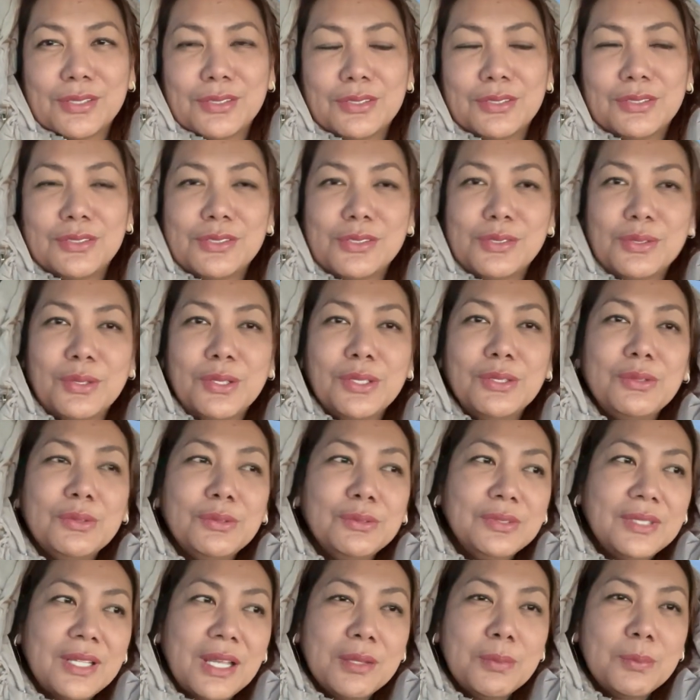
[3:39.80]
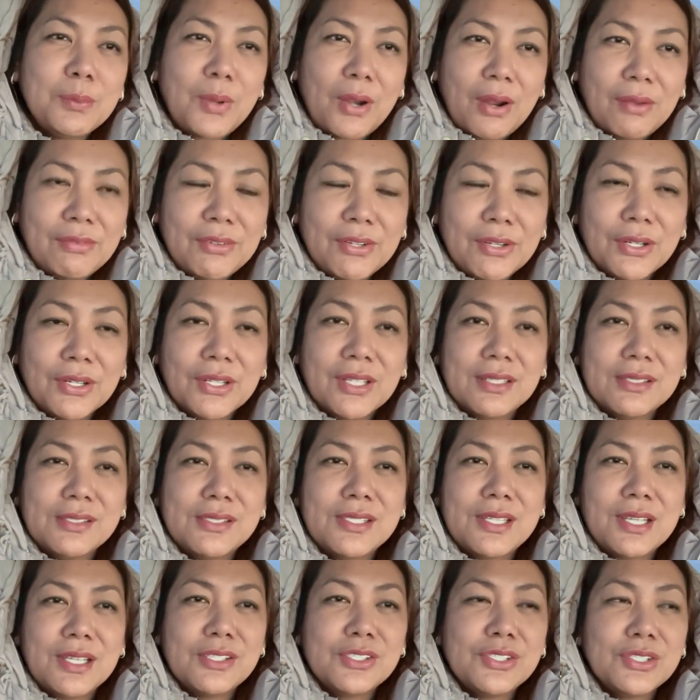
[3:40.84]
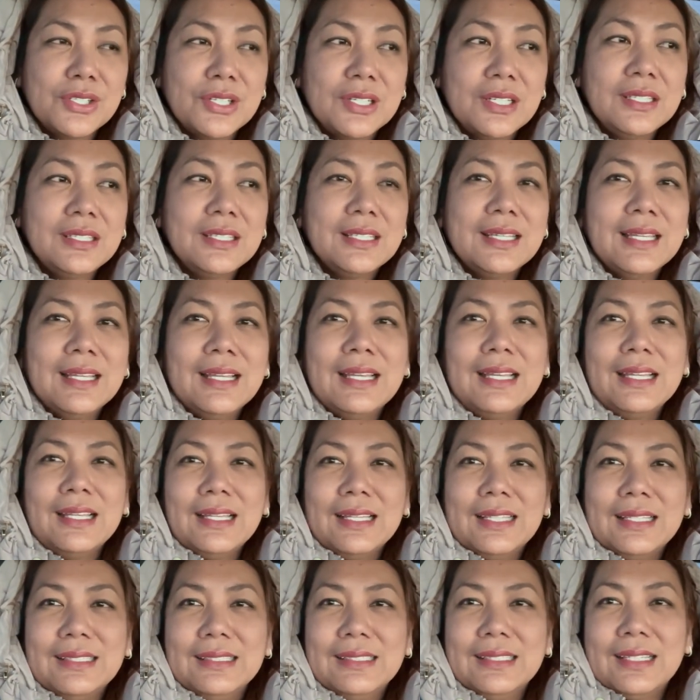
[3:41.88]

So itong non-profit organization,